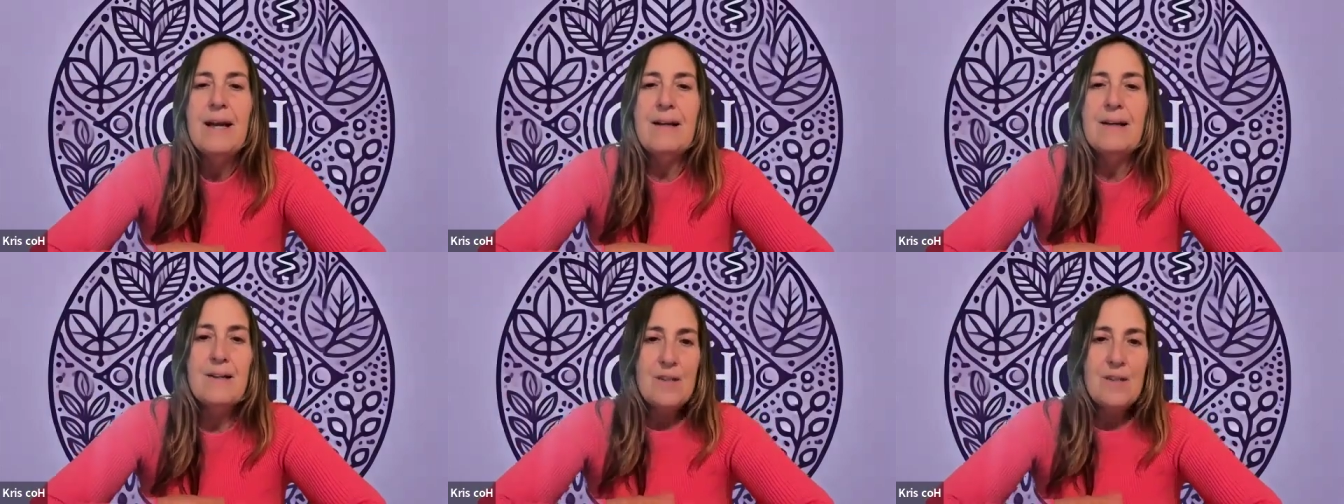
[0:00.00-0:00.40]

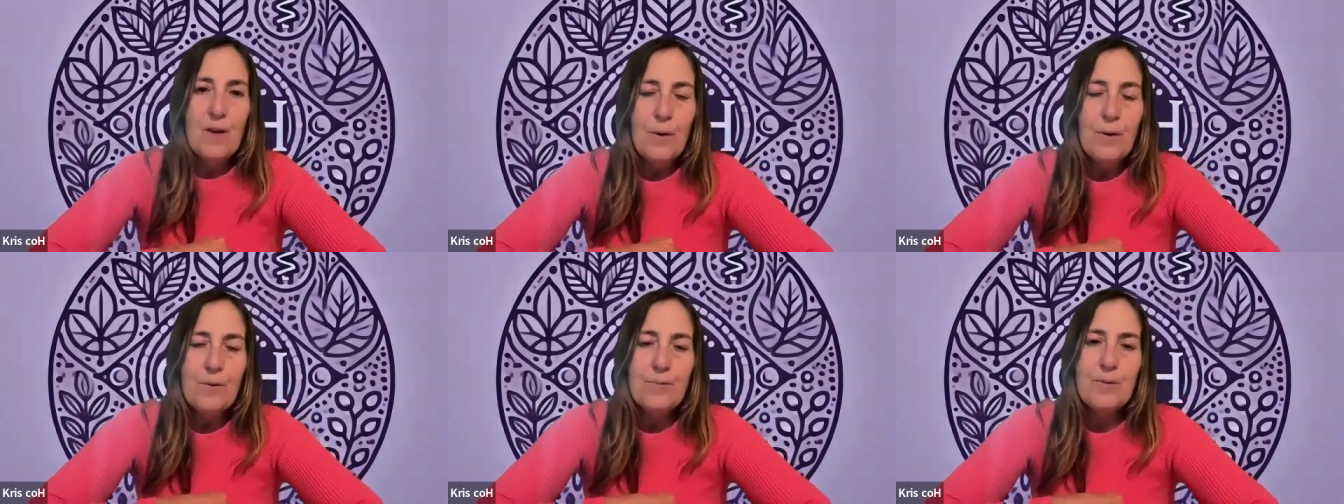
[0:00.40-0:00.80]
And I
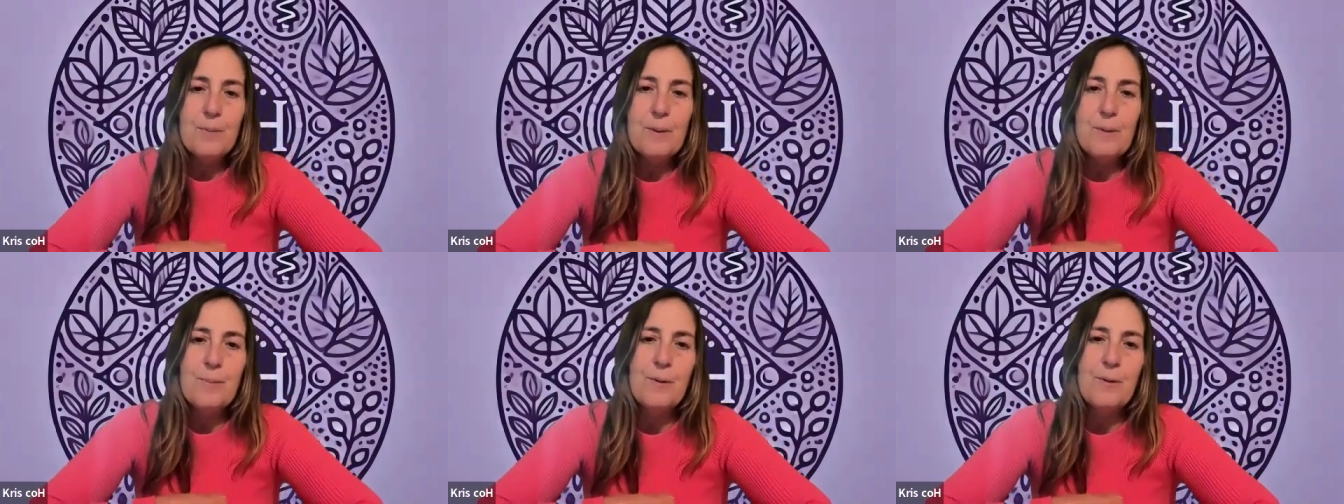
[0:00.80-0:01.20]
know for
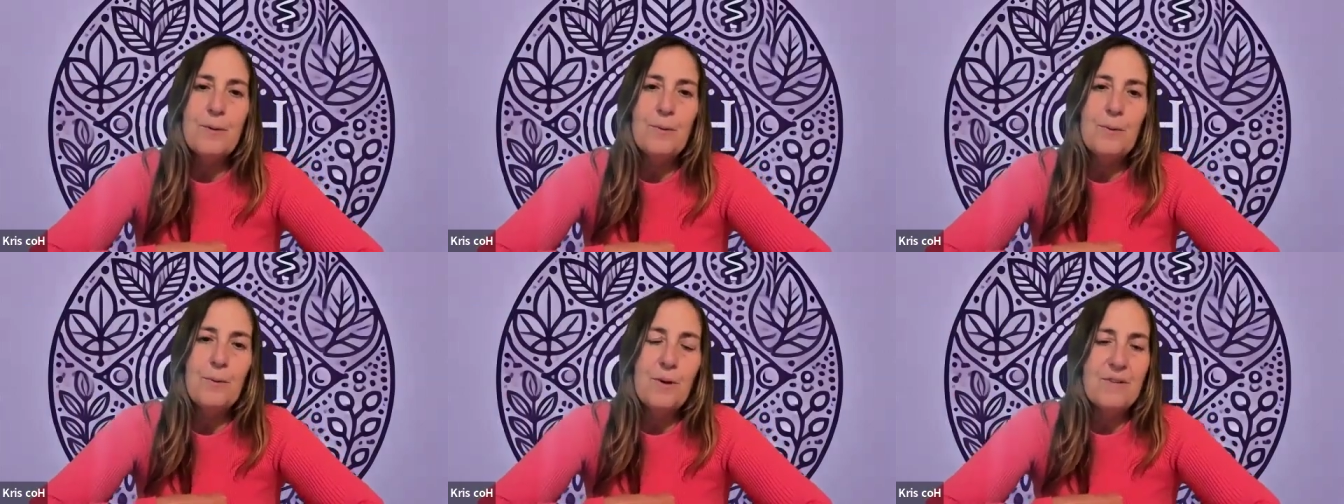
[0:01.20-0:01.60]

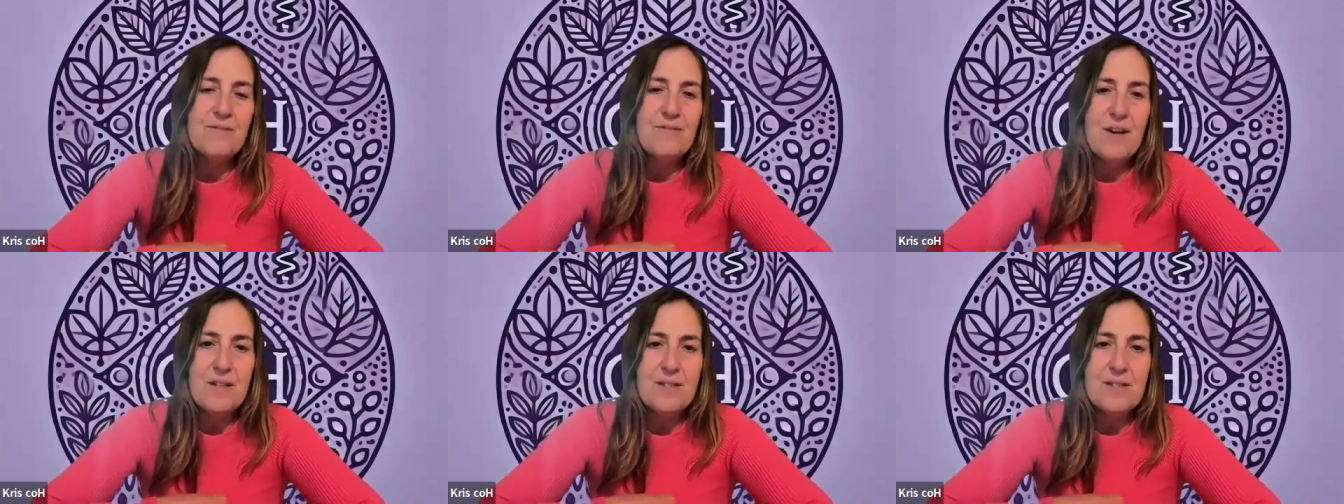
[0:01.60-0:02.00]
people who are
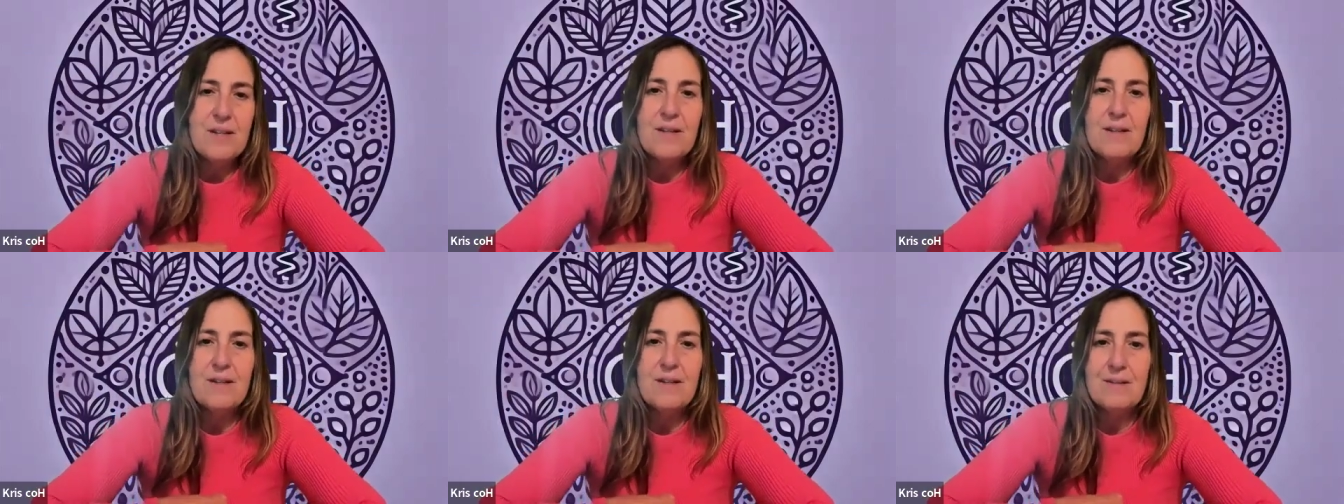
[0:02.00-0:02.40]

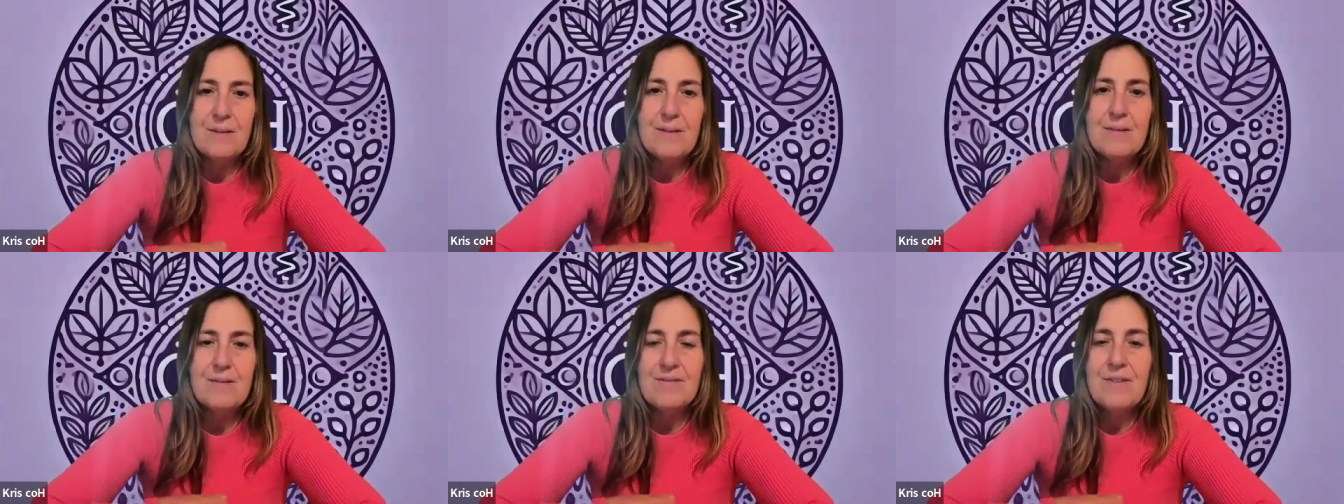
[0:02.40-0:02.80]

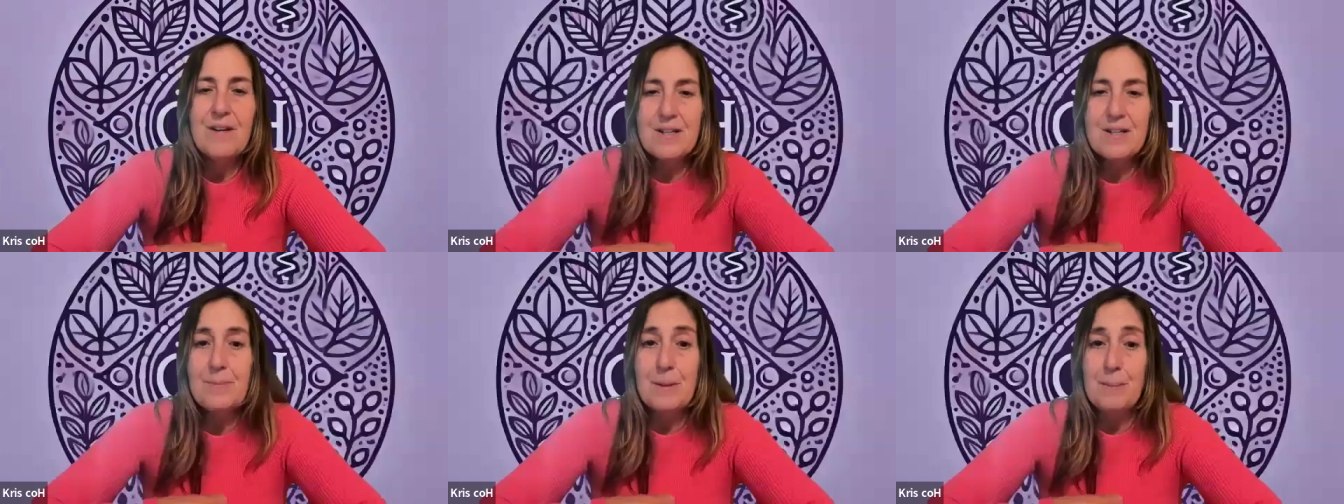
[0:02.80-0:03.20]

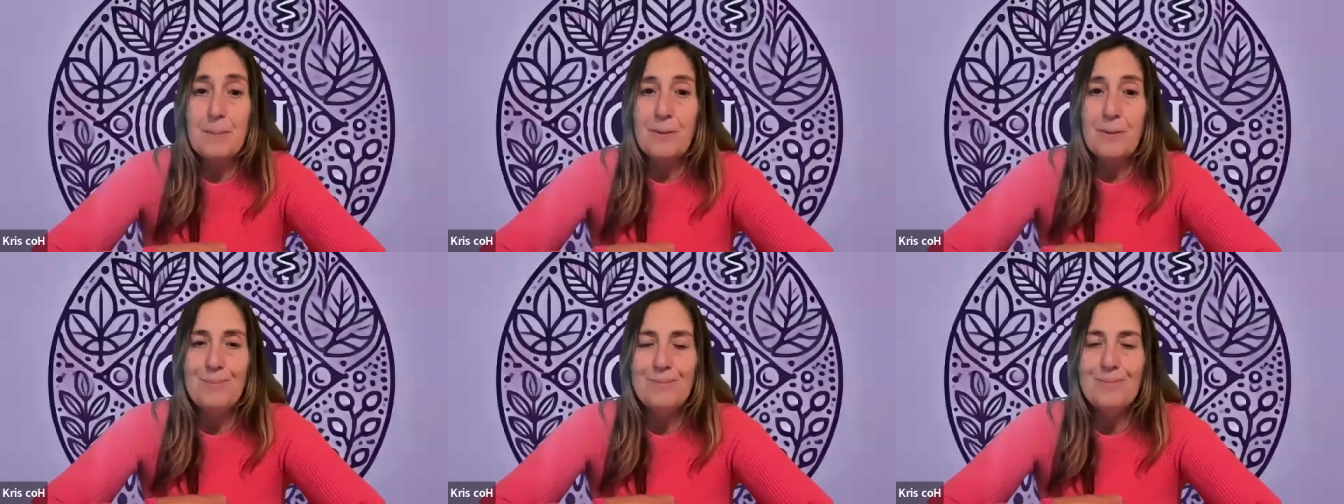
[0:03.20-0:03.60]
Vata
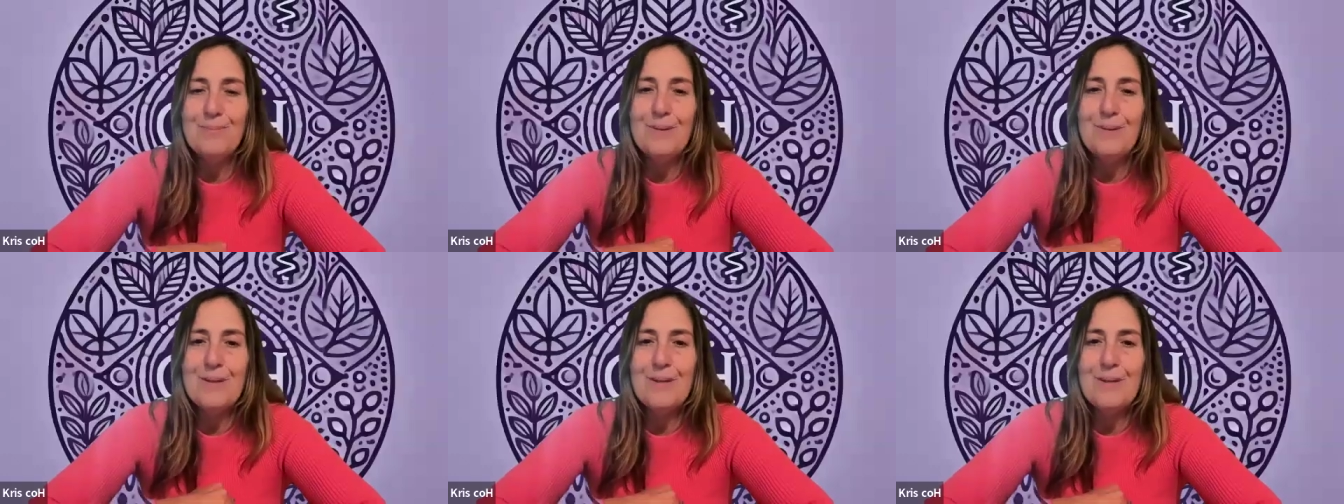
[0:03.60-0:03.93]
people,